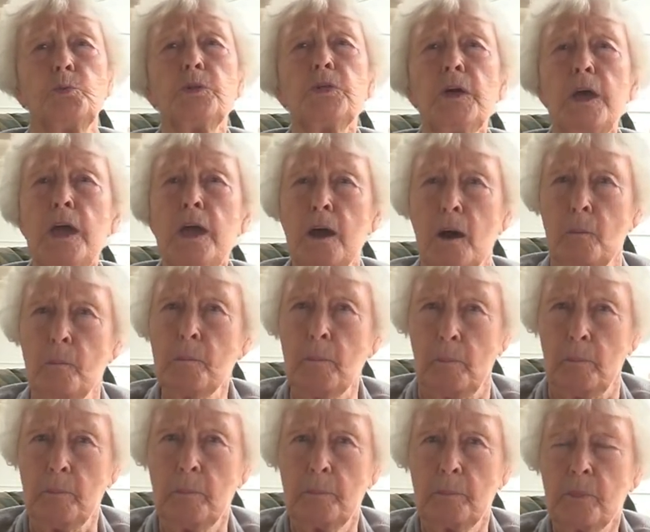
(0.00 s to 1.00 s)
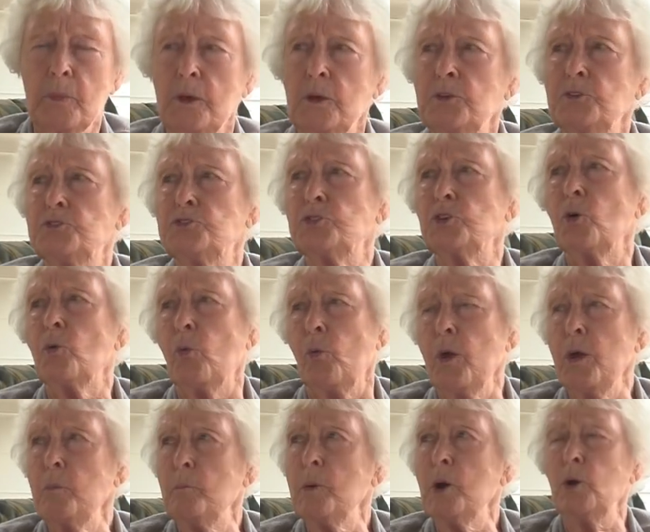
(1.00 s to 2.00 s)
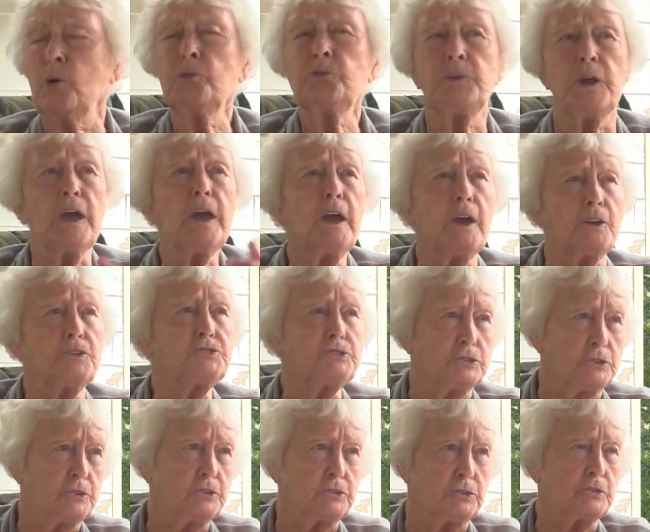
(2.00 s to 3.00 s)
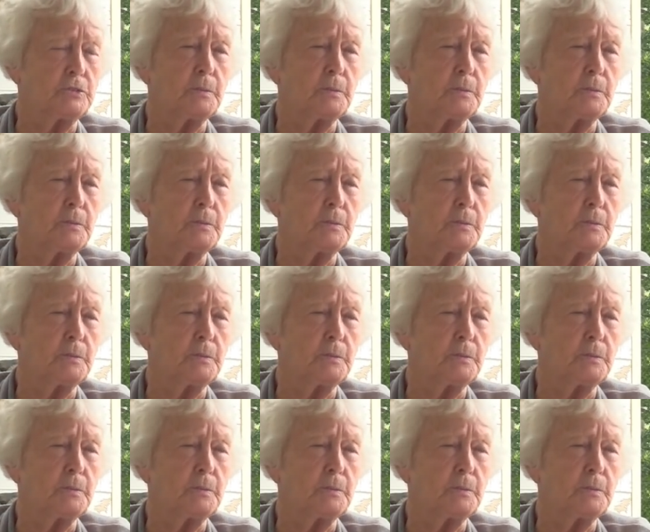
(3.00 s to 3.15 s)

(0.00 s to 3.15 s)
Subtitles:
with him. So we moved to Hitchens.